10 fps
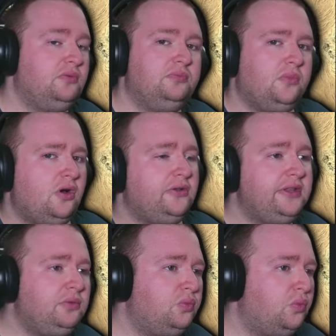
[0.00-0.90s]
more
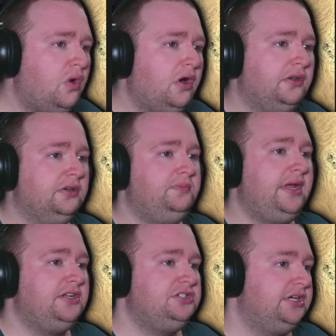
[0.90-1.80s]
than one
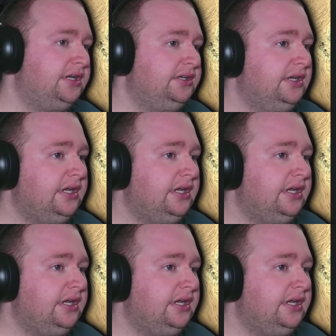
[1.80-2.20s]
picture